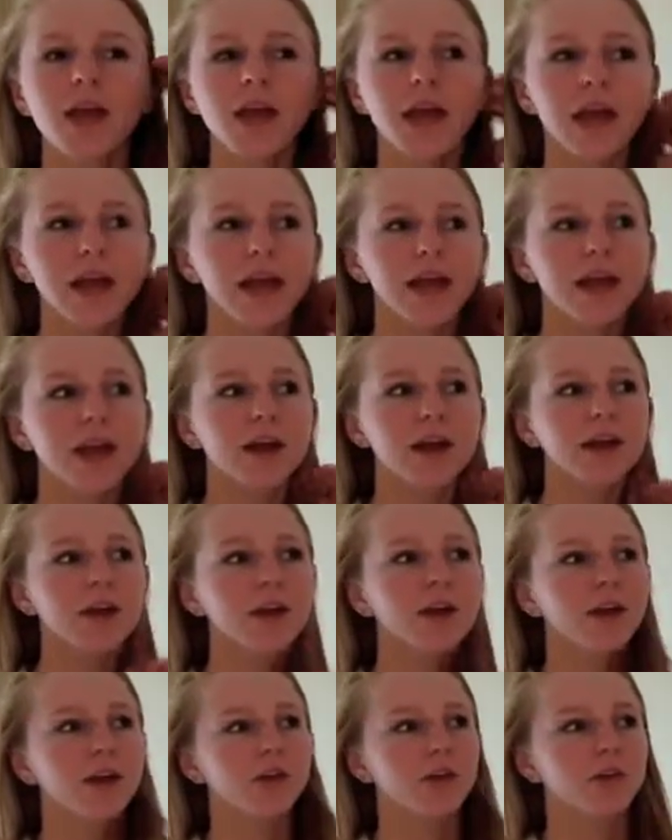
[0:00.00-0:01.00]

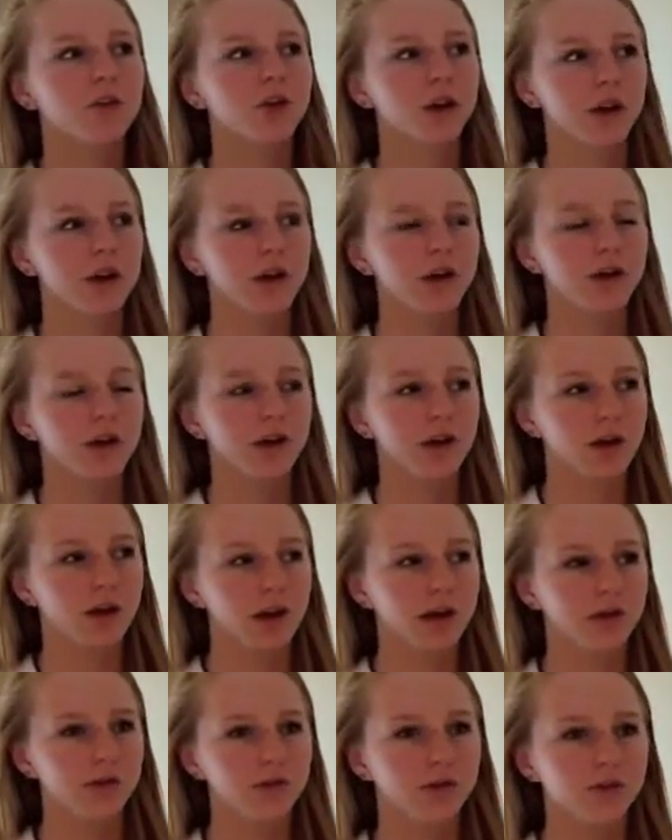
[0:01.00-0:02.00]
And your
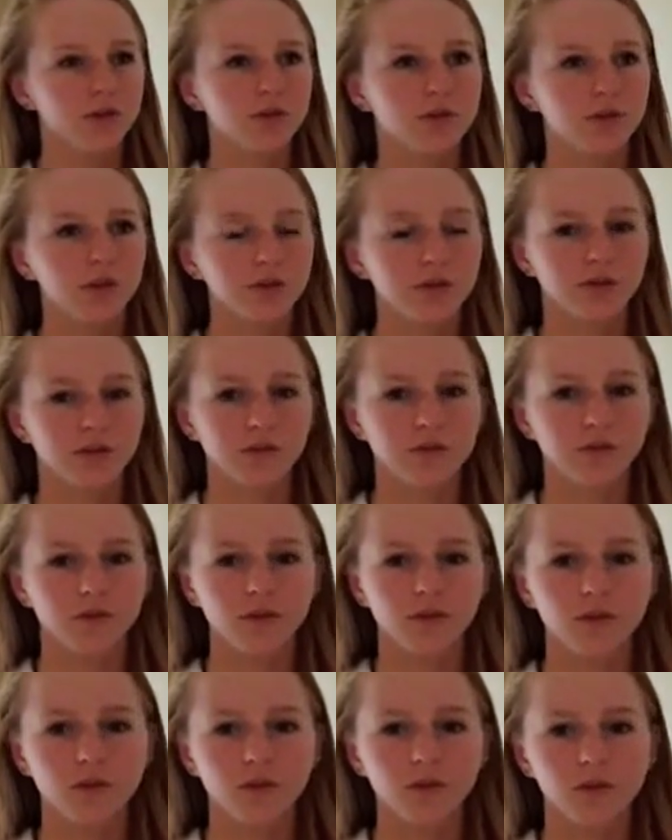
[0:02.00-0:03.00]
answers can
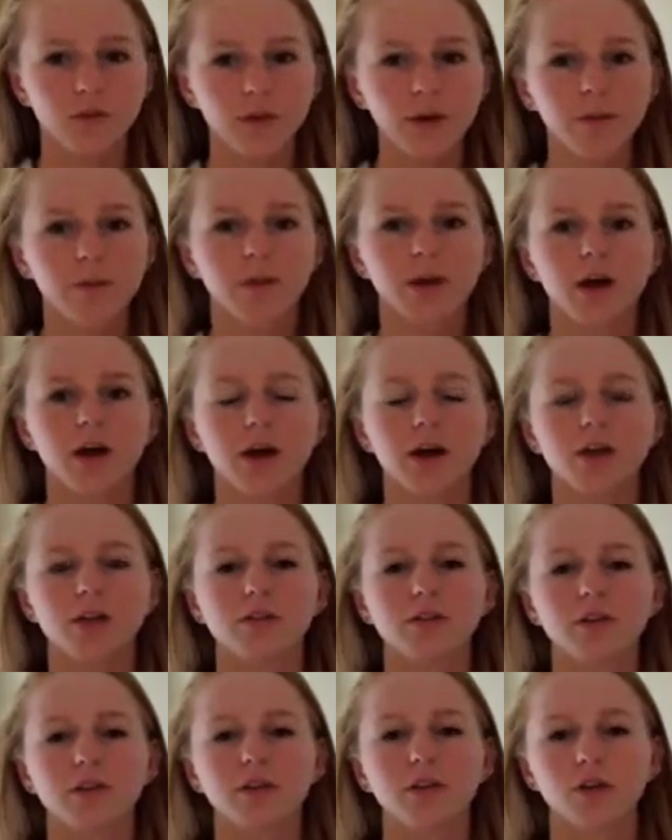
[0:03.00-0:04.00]
differ a little bit
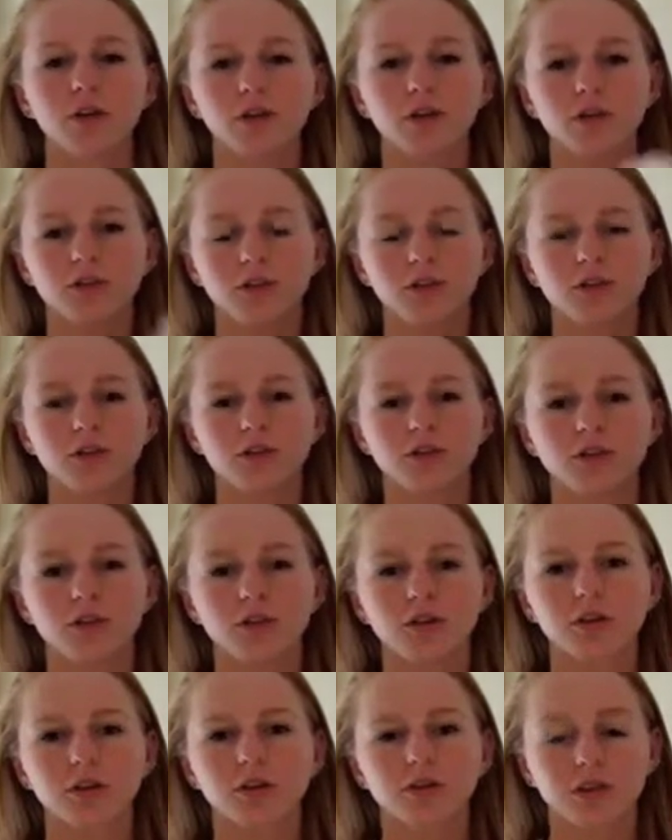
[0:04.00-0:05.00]
because either your
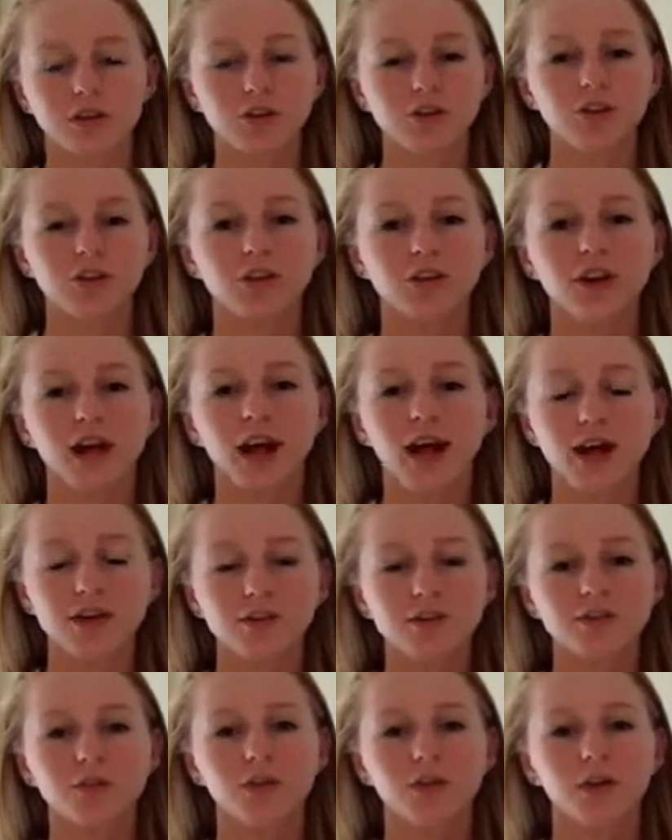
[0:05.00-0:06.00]
teacher could
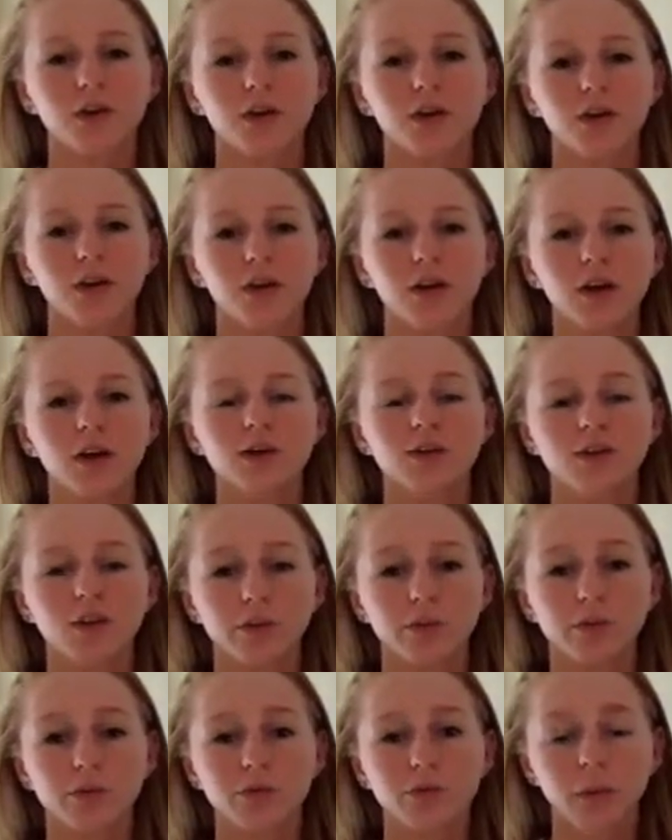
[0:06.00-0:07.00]
ask for
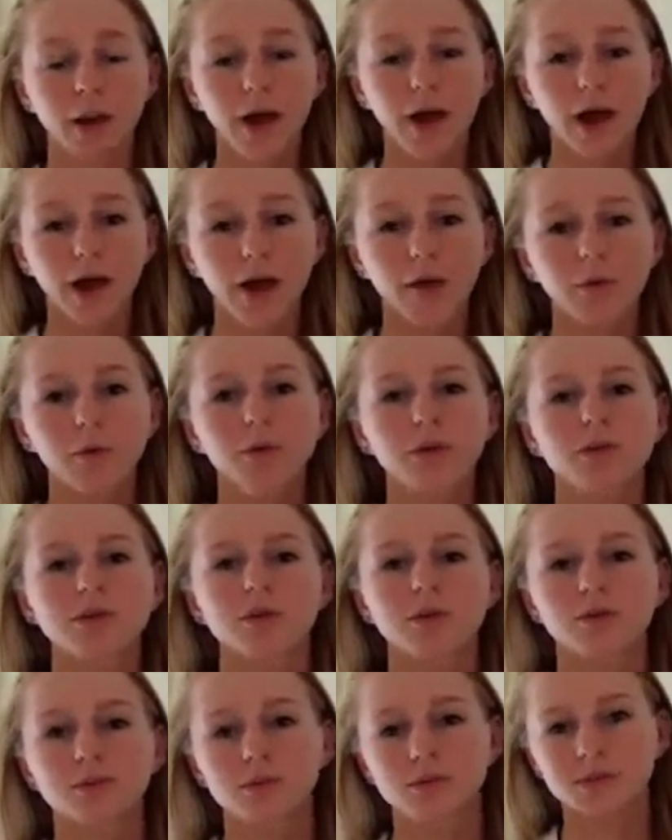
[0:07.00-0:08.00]
terms of pi or in
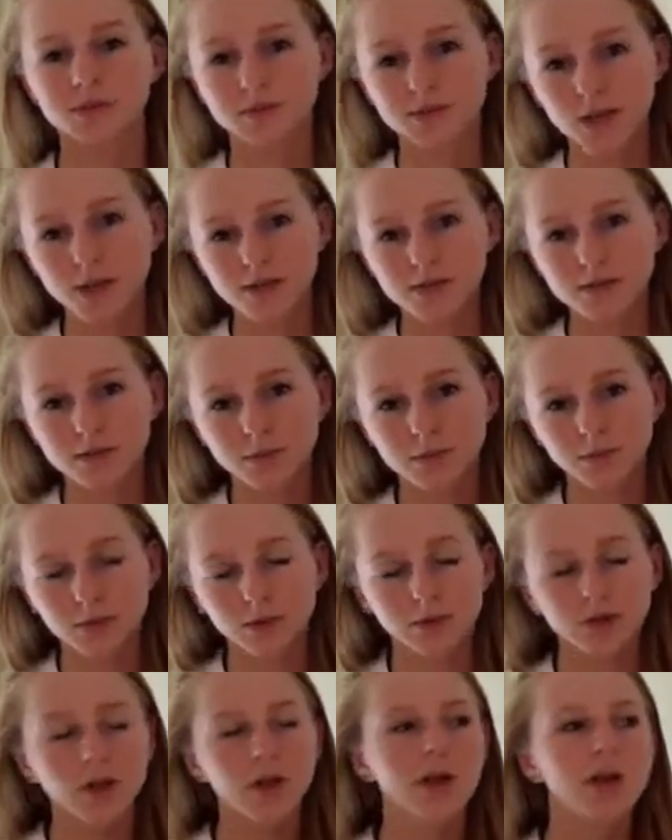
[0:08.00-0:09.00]
terms of
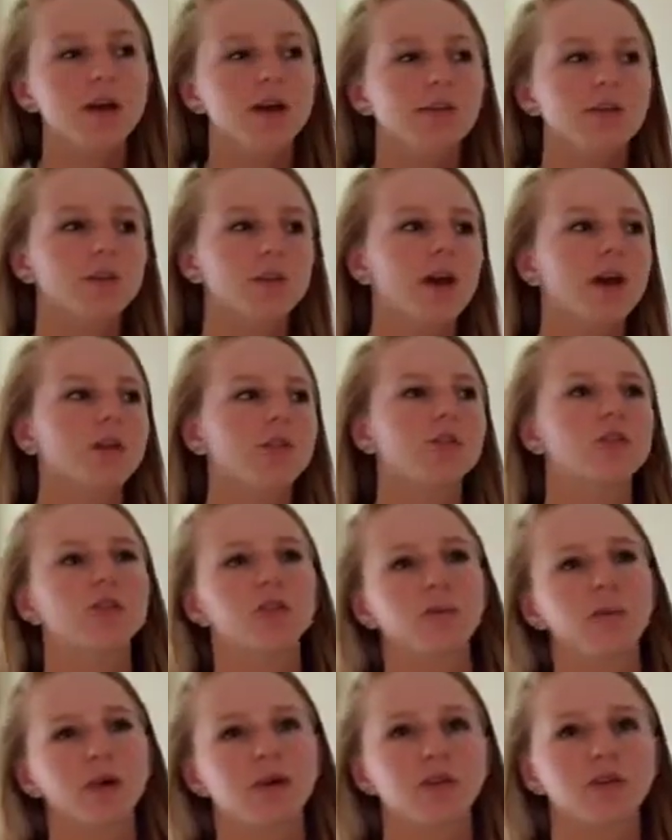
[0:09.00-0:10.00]
decimal. So that just
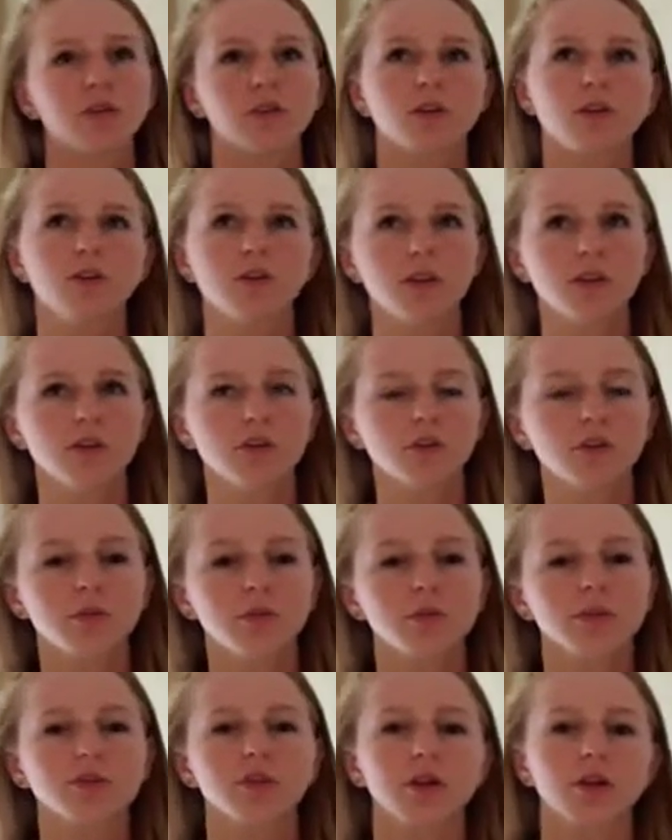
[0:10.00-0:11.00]
depends on your teacher,
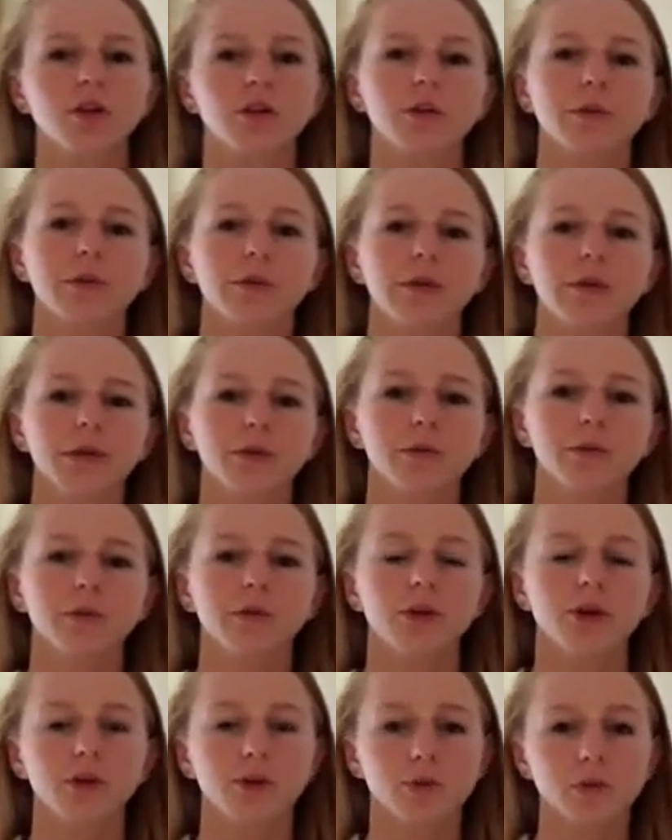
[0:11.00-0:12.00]
but generally
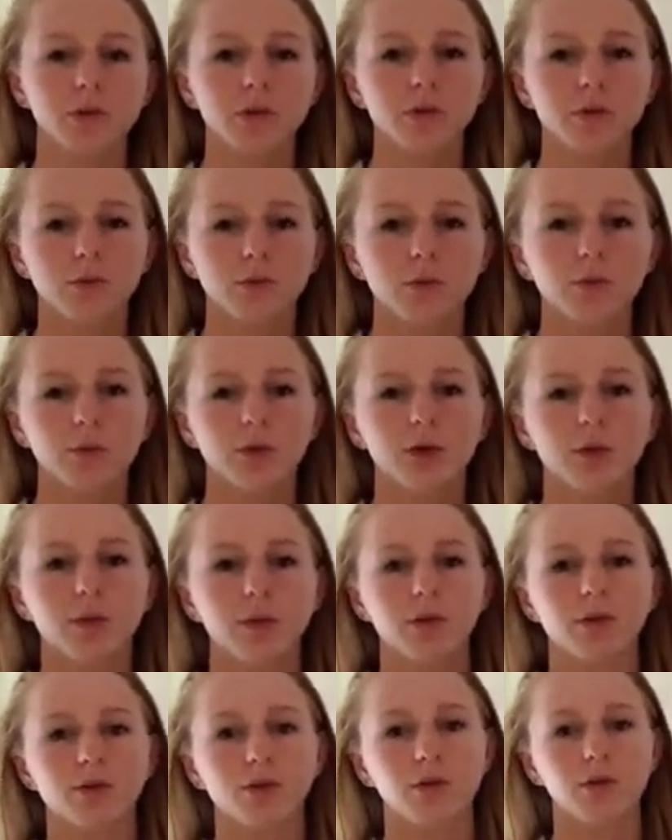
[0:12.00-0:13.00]
with Coach Williams, we're going to
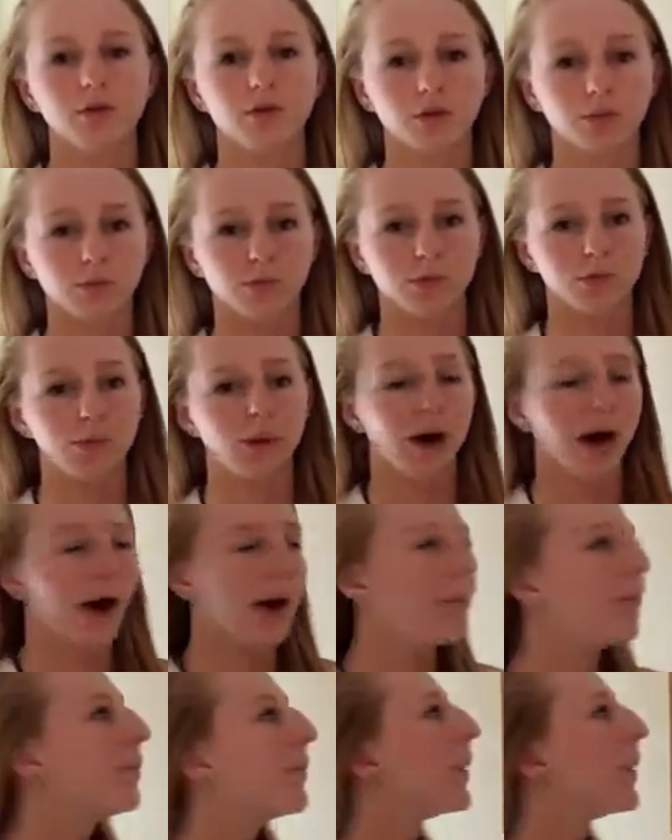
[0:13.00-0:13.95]
be using in terms of pi.